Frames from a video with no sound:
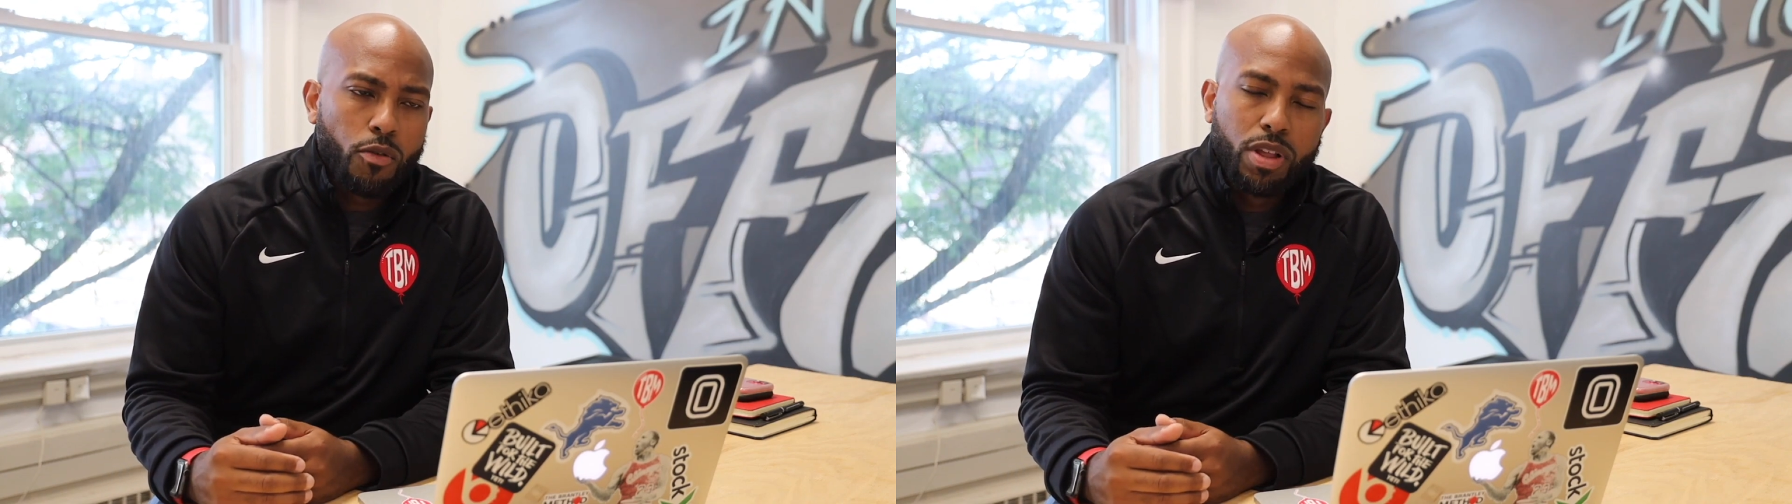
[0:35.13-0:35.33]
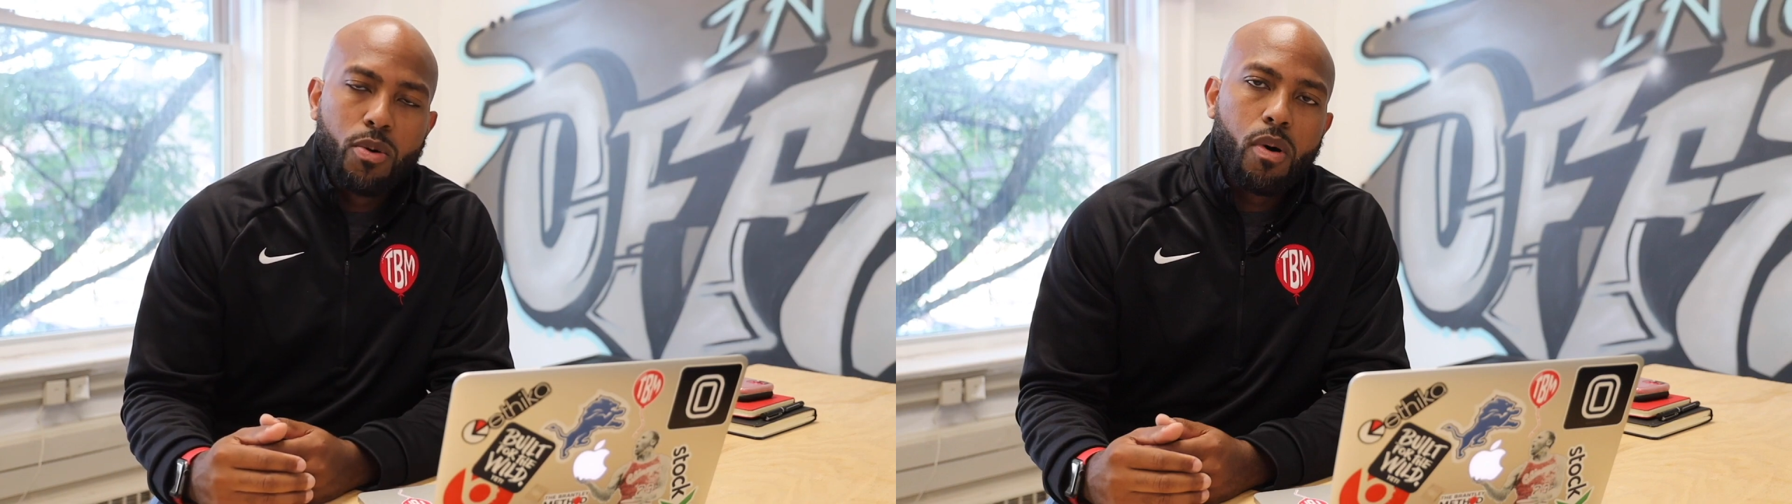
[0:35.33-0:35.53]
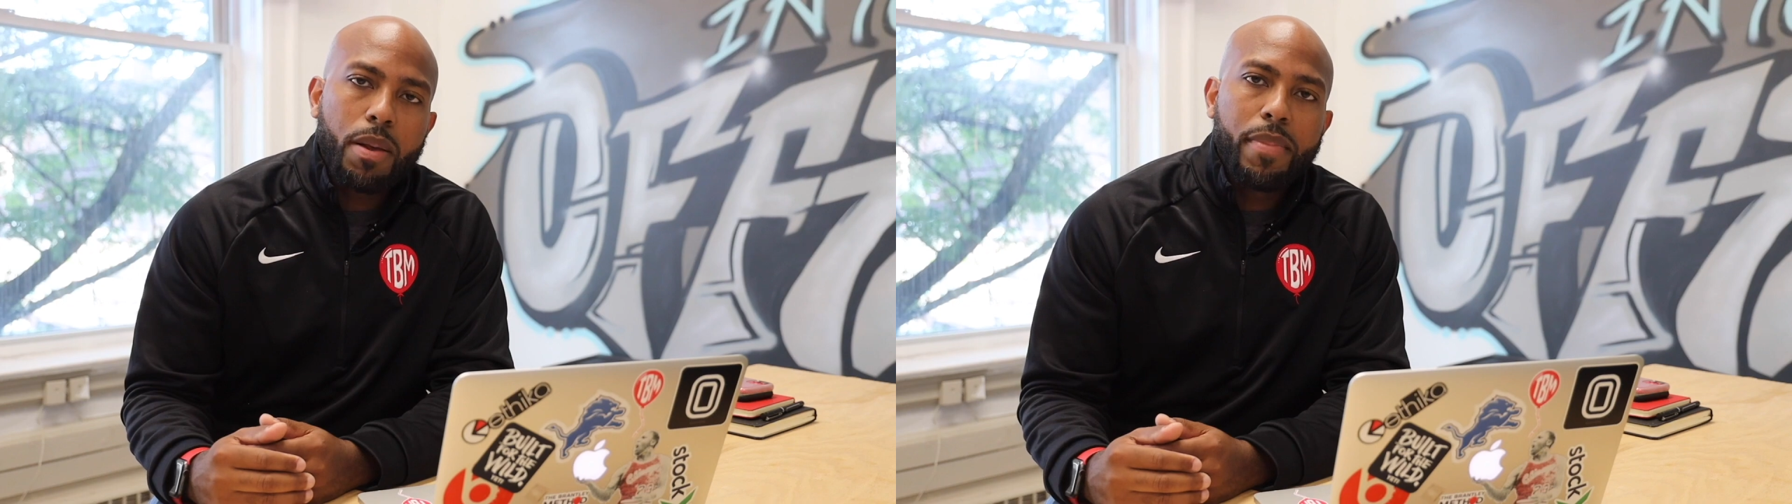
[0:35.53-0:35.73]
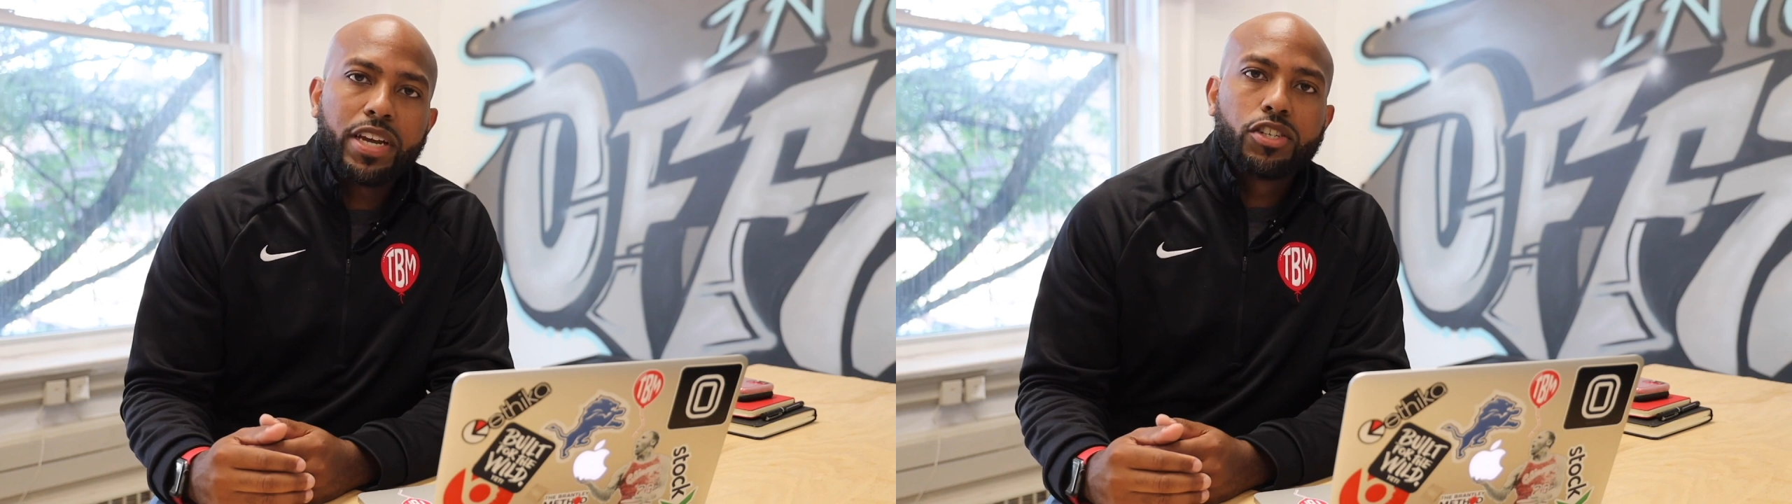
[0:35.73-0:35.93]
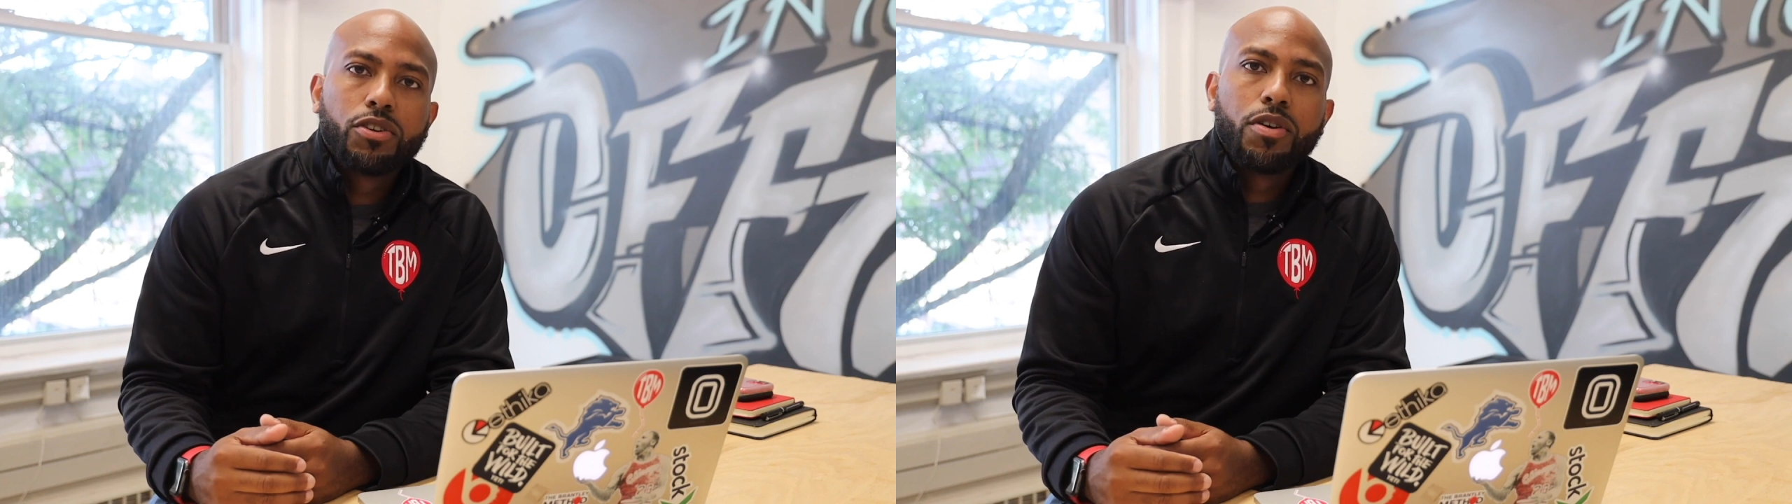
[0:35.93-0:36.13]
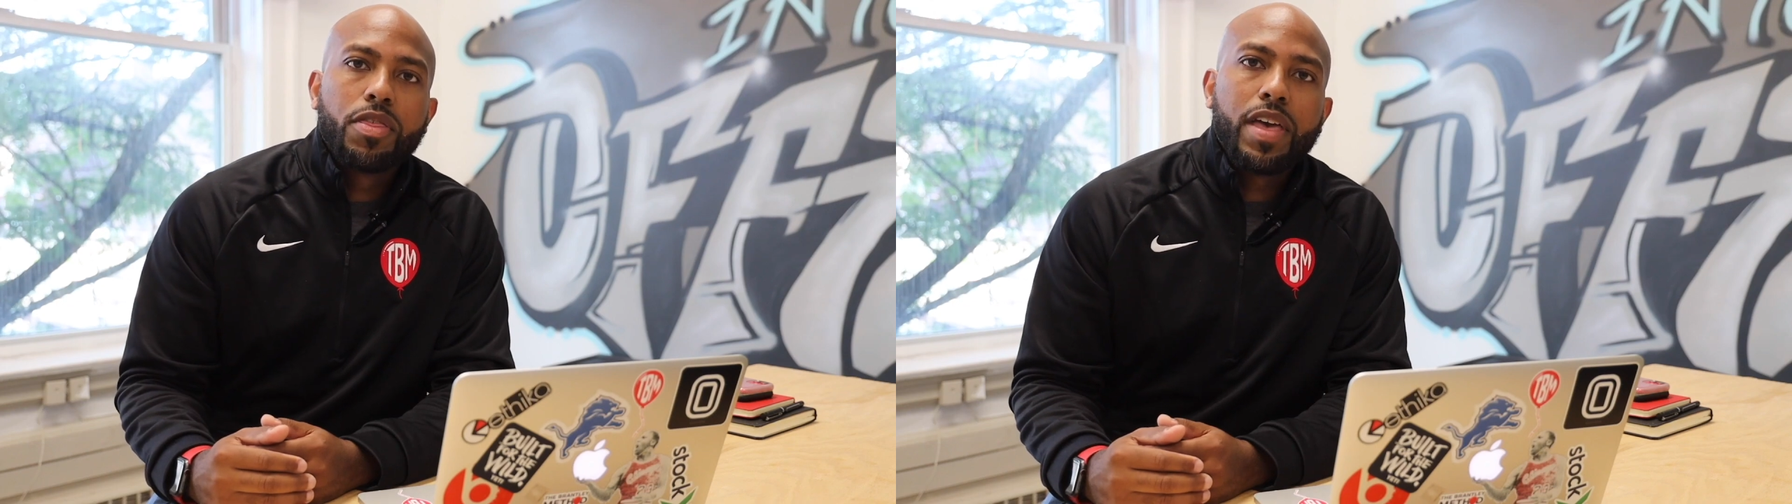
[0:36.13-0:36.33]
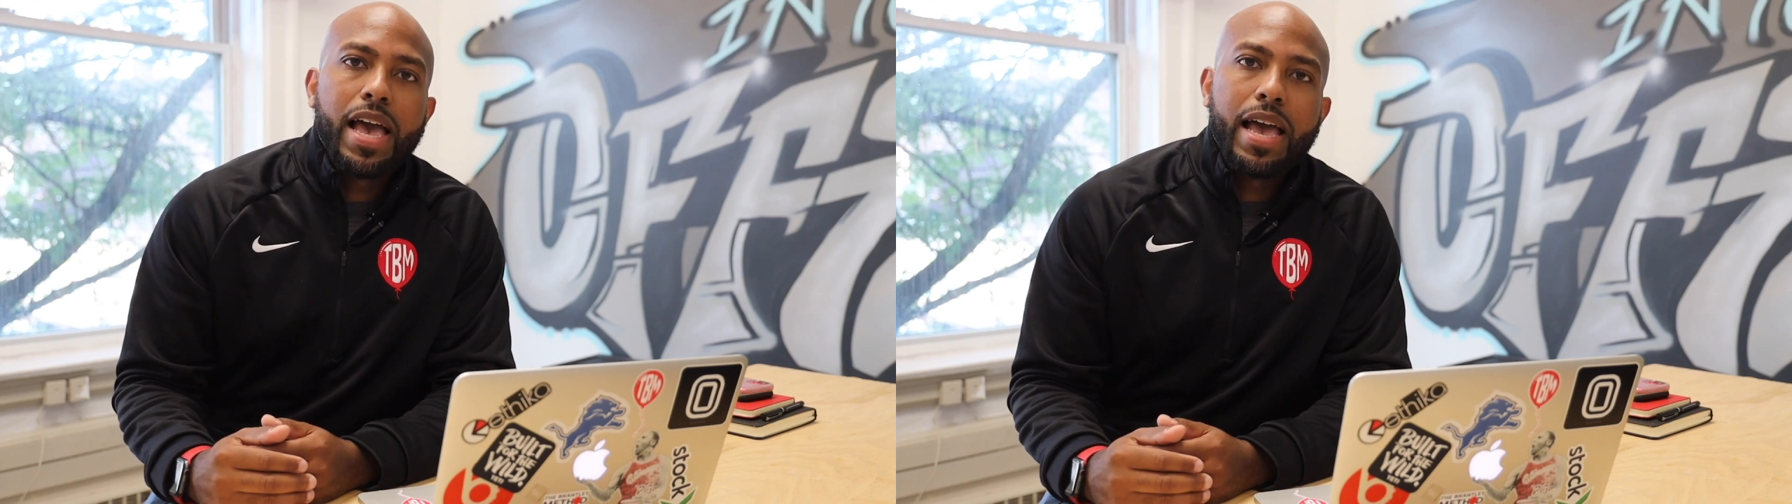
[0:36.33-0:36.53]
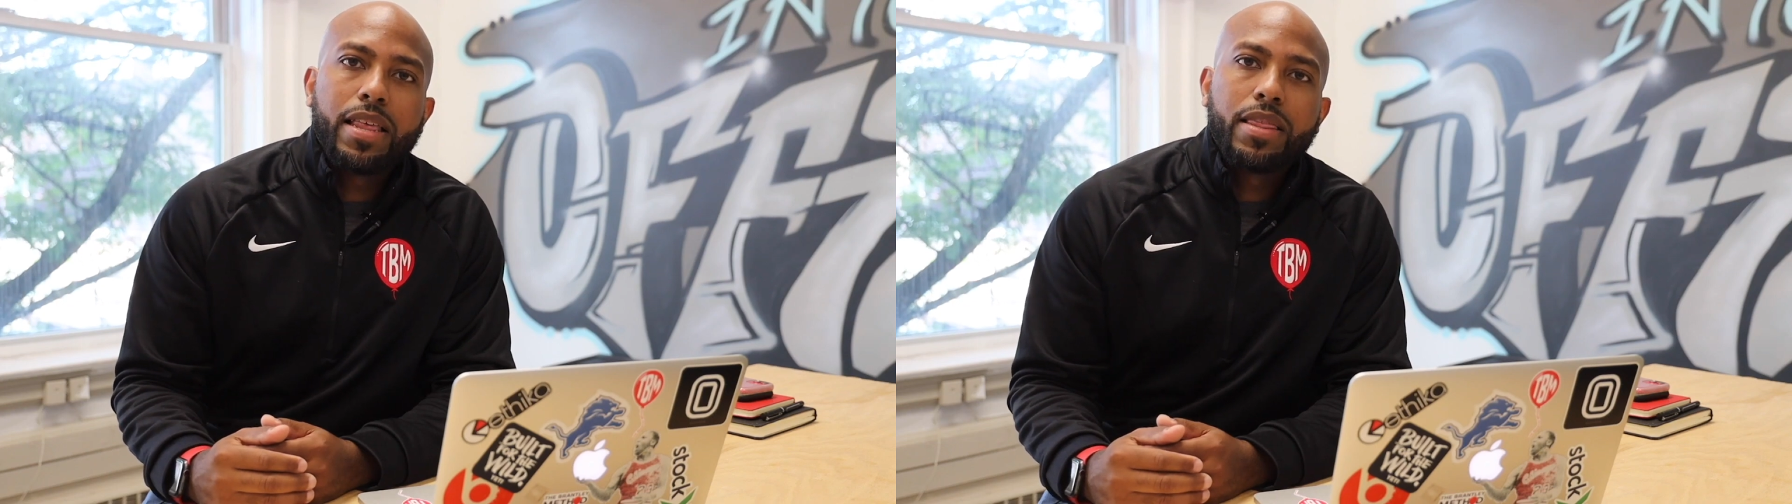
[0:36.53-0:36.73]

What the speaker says: really want to make sure that